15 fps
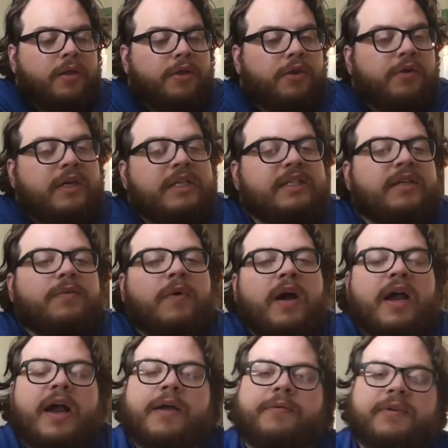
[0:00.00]
the reason
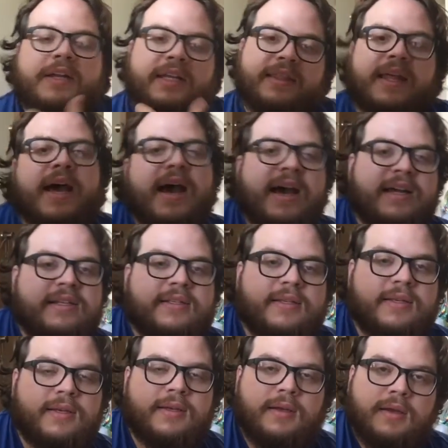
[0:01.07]
why I read that
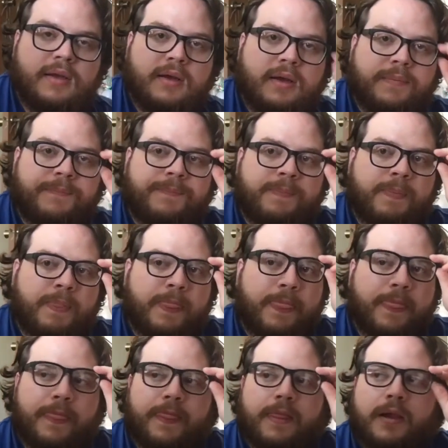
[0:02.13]

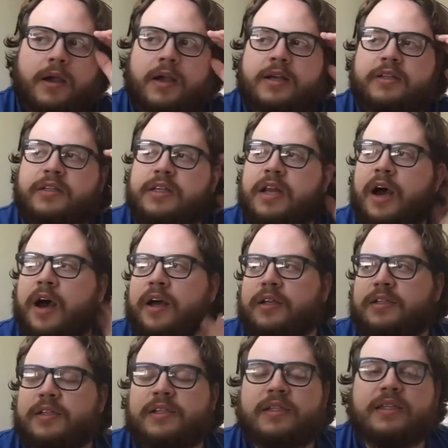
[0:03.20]
is
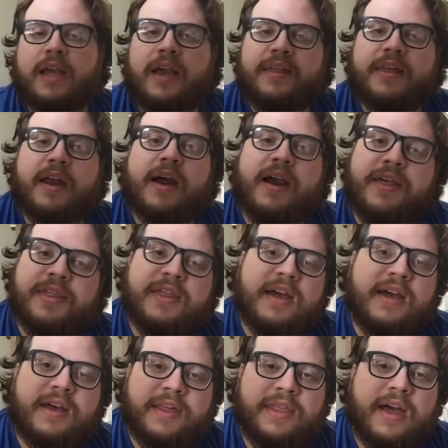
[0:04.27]
not to say that I
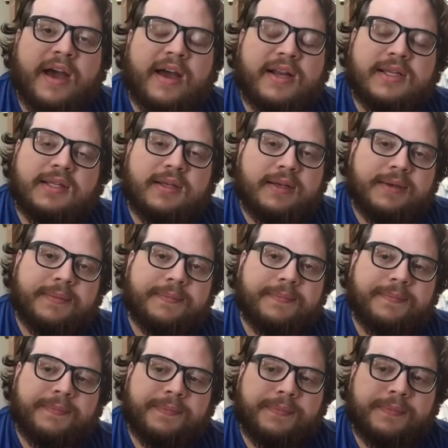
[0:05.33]
think that
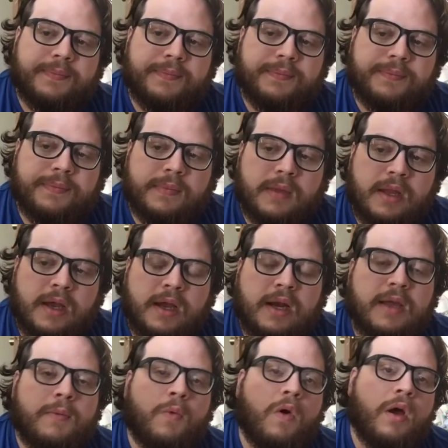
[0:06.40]

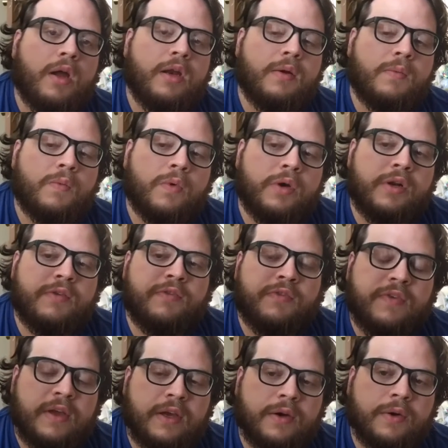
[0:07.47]
anyone would
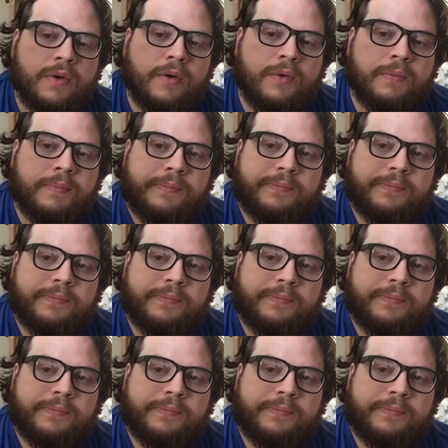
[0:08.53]
feel